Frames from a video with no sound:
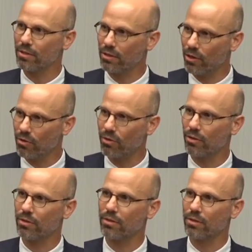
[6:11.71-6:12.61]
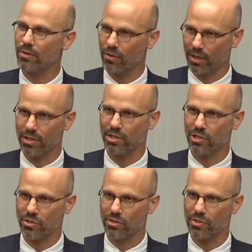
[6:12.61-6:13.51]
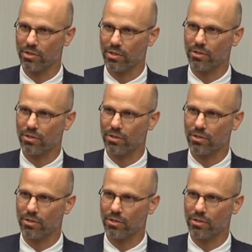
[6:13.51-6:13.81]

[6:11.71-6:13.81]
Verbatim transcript: local organizations